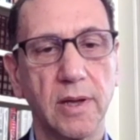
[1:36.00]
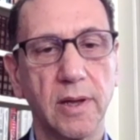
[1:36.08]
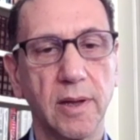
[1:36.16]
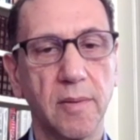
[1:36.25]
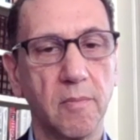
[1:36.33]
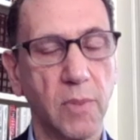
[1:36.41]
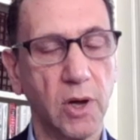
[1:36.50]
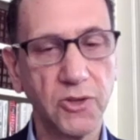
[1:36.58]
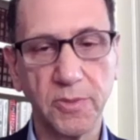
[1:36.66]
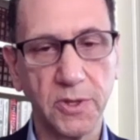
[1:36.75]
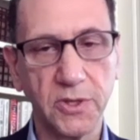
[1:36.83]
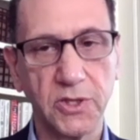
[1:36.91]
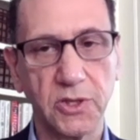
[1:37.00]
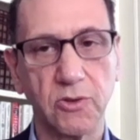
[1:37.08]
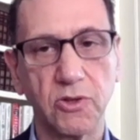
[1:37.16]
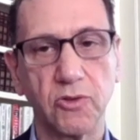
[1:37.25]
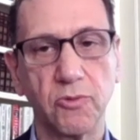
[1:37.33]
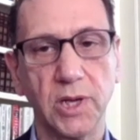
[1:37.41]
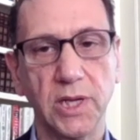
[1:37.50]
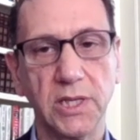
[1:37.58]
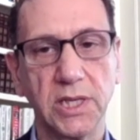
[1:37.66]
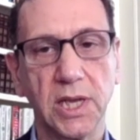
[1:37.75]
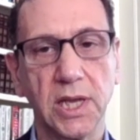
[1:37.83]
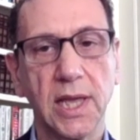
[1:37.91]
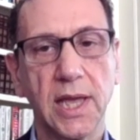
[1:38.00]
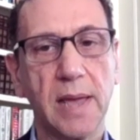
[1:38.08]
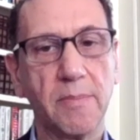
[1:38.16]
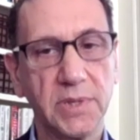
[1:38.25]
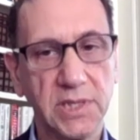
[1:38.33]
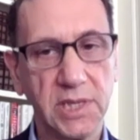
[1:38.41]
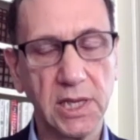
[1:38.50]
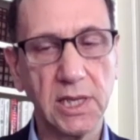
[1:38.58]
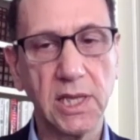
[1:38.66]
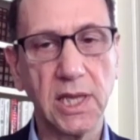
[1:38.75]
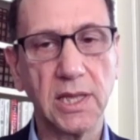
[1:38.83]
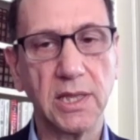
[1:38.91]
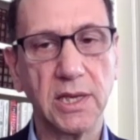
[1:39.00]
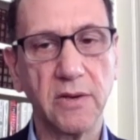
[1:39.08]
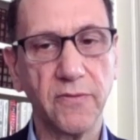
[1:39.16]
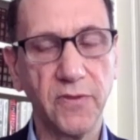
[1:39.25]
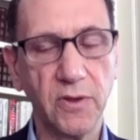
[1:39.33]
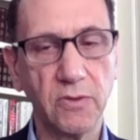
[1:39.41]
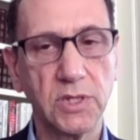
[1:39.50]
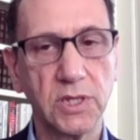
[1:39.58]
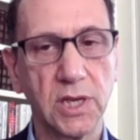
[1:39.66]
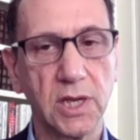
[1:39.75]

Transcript: multiple surgeries, and particularly in the diffuse